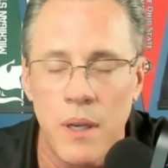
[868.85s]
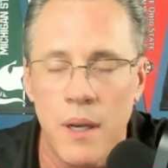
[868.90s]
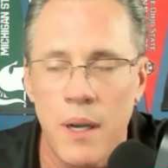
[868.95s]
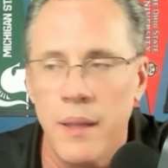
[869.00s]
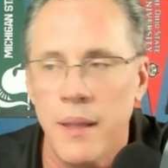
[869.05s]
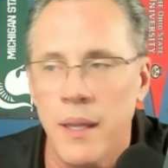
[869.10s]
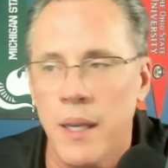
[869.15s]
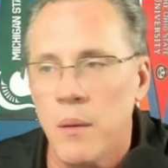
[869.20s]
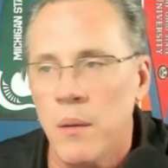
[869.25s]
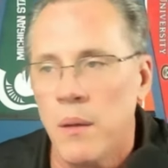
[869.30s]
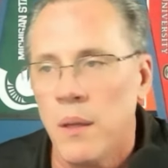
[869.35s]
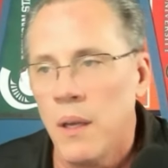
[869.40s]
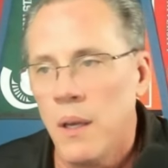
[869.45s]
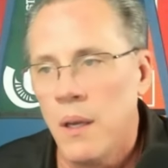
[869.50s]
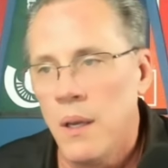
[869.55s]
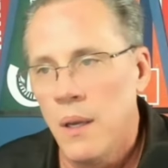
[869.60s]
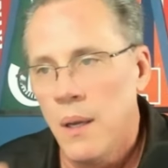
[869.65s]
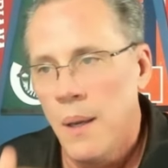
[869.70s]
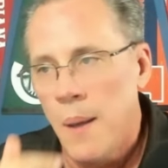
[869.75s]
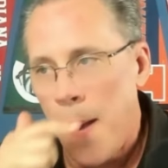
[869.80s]
I think
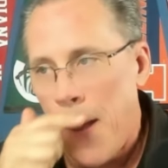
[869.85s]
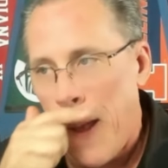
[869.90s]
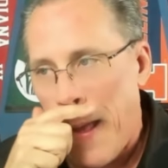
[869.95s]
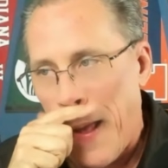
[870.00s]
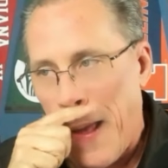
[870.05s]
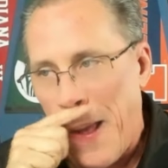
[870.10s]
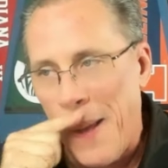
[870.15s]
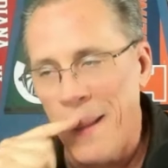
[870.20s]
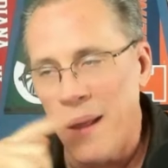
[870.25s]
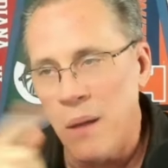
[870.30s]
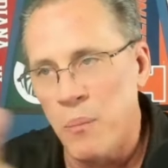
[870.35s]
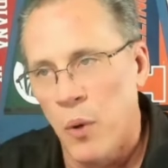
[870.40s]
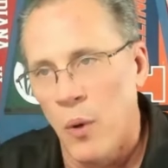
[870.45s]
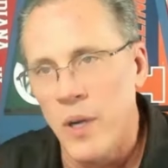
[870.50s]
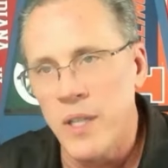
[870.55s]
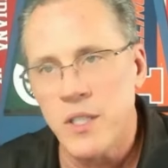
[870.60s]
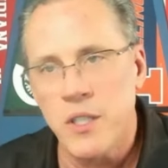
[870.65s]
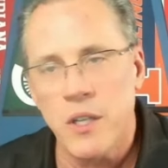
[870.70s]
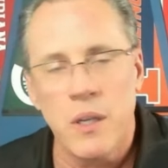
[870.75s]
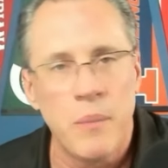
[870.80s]
I think
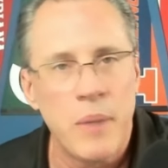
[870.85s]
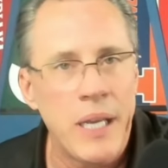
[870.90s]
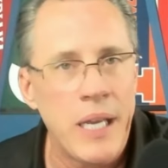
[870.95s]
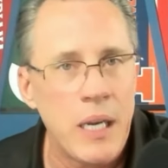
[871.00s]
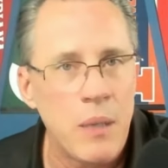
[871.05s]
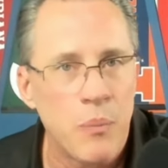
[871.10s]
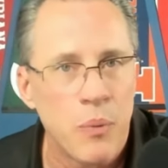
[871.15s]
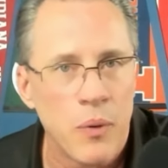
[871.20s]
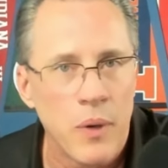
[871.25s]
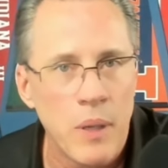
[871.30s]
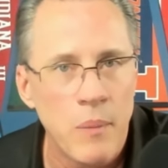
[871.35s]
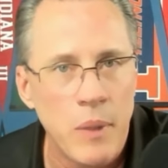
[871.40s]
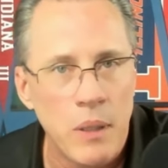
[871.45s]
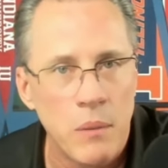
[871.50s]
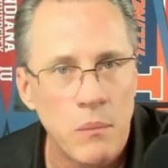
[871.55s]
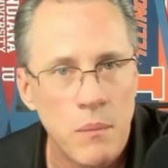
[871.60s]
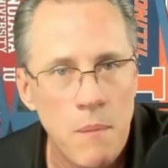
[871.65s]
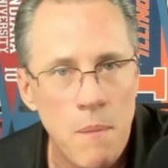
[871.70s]
points are going to be at a premium.